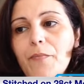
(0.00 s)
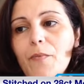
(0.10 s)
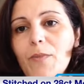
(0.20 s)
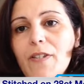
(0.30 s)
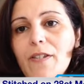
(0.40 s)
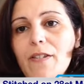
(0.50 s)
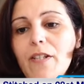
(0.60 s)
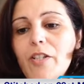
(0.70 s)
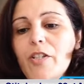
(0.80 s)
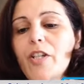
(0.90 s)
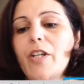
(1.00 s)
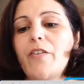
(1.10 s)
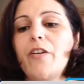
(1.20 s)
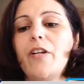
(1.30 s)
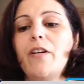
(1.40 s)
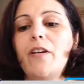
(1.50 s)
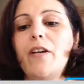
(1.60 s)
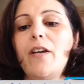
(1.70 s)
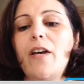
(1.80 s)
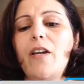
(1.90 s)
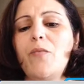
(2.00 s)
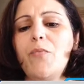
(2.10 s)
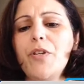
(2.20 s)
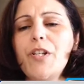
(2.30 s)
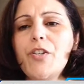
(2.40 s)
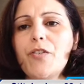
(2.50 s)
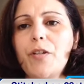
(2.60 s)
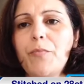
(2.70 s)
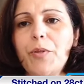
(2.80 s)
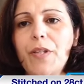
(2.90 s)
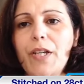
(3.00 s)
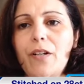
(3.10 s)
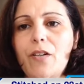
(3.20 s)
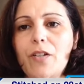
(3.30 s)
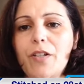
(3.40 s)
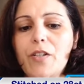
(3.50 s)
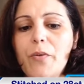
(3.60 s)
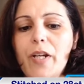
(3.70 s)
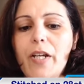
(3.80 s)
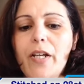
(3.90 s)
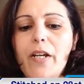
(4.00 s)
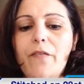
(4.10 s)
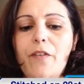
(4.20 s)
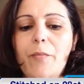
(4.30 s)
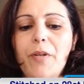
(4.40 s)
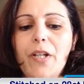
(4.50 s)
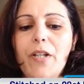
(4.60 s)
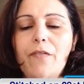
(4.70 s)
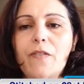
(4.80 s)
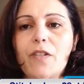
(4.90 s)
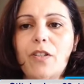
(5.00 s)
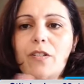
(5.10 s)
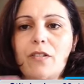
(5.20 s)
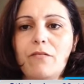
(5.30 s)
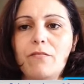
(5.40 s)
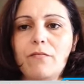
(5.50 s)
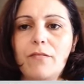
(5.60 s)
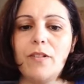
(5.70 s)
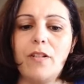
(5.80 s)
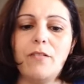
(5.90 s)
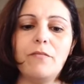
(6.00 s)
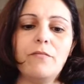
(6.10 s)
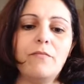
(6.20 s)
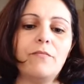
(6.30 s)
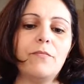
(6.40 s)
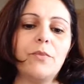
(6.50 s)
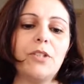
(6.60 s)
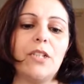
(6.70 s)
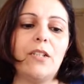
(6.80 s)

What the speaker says: was the stitched area, and I'm pretty sure I put that on 28 count fabric. If it's not, I'll put down